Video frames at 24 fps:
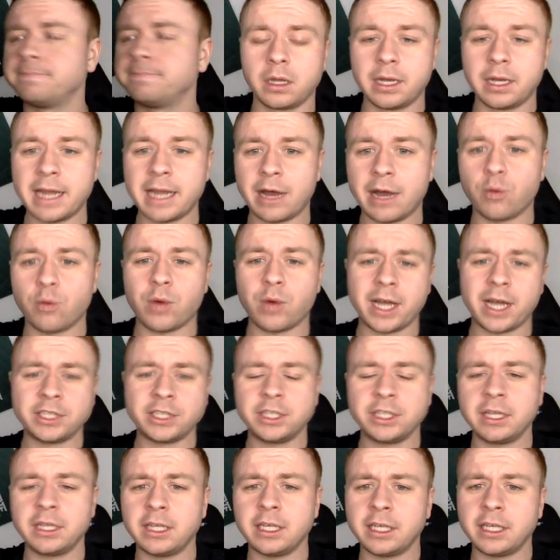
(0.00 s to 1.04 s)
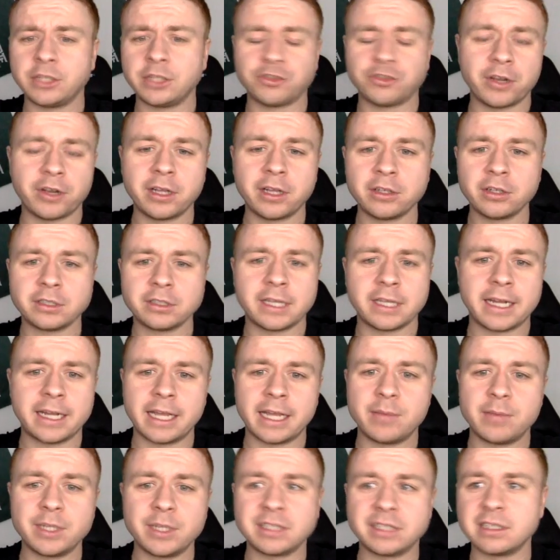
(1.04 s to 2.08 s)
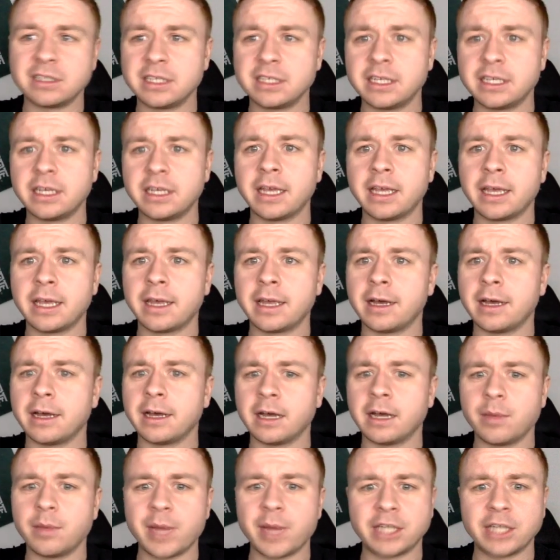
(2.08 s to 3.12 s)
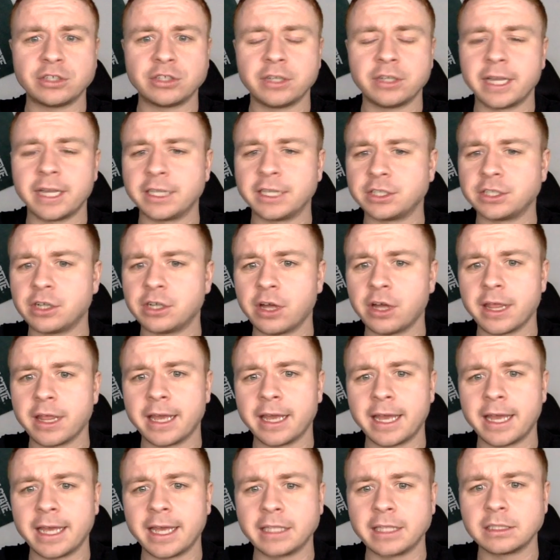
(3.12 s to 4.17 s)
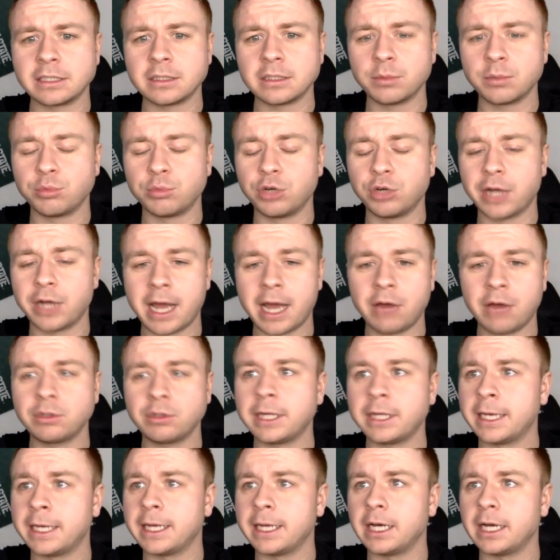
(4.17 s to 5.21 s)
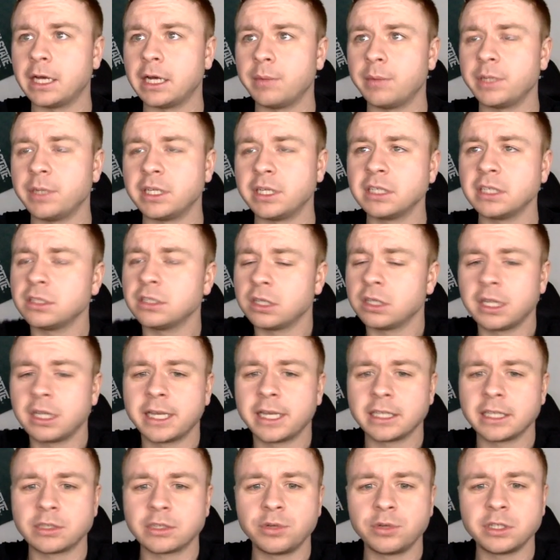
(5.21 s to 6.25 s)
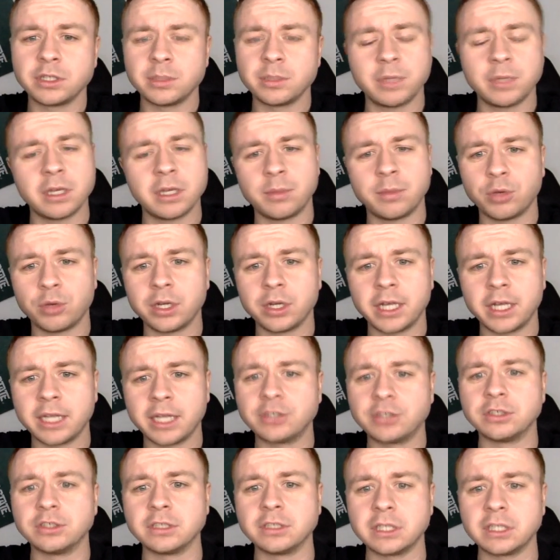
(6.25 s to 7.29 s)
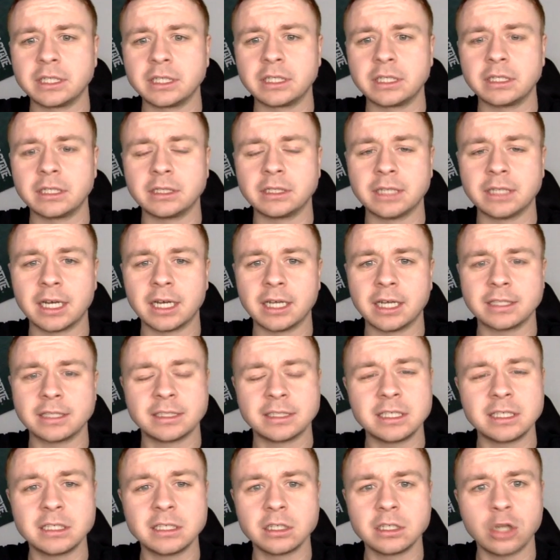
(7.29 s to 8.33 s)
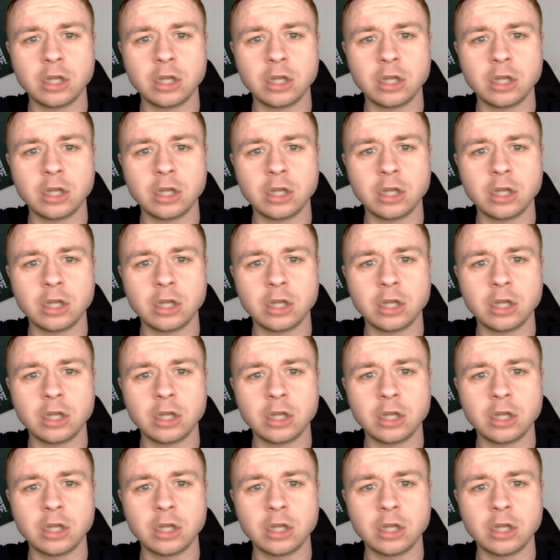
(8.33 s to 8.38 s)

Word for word: Now, watching the trailers that ABC, uh, Bachelor Nation, all that has put out, um, it does look like it's going to be a pretty interesting uh, season